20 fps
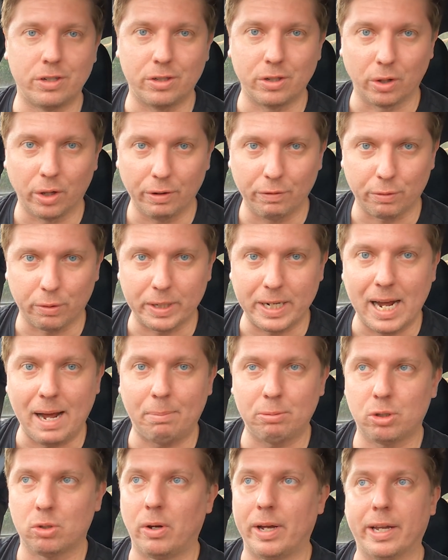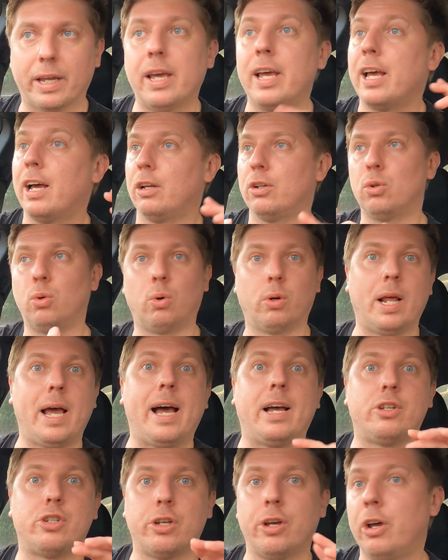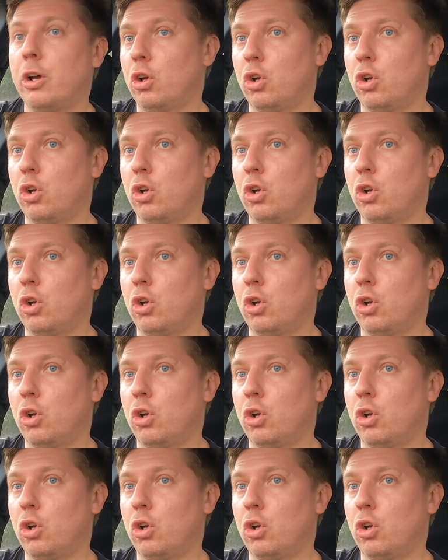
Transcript: delivery apps like DoorDash,